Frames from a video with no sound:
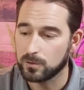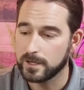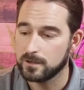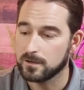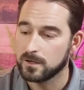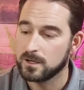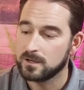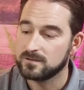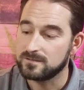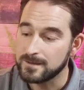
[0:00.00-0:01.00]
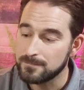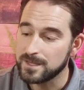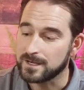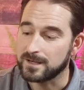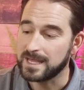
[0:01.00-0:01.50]
brighter. Same
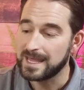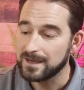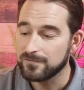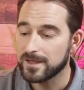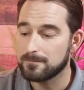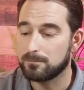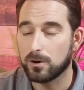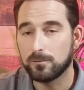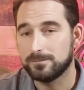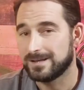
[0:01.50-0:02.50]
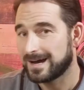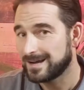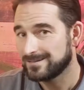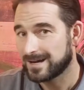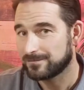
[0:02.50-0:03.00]
thing, if that bulb
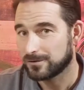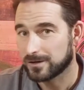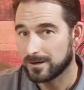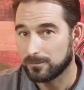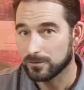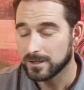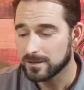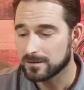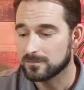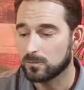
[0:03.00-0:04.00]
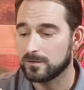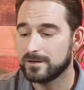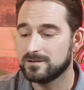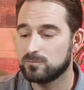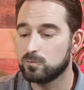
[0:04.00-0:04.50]
dies after a couple years, well
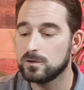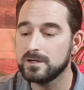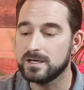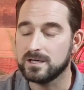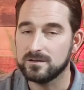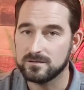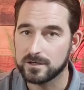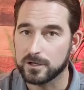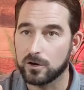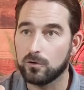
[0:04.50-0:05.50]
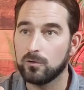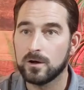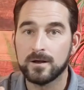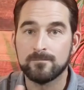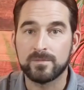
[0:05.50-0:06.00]
then it's really easy to go
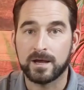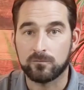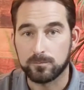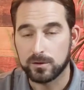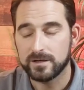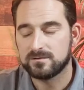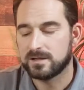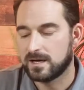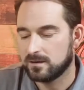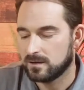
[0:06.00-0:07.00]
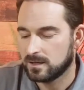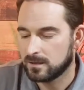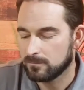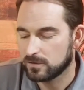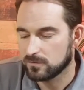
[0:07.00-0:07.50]
and replace that.
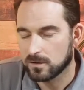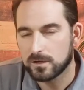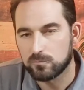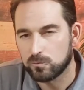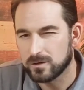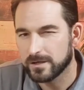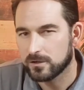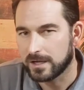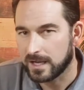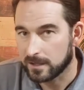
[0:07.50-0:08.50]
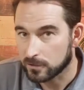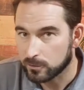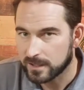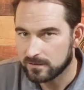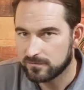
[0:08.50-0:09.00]
Um, there's a lot of really good
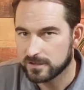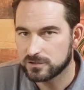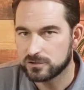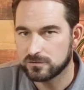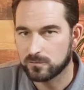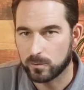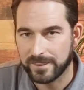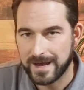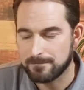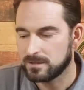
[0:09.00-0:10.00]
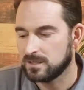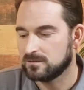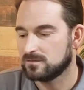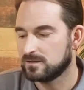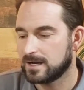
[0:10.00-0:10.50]
integrated fixtures and what that
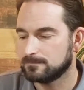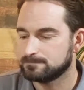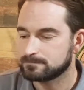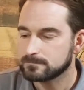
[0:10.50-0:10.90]
means is that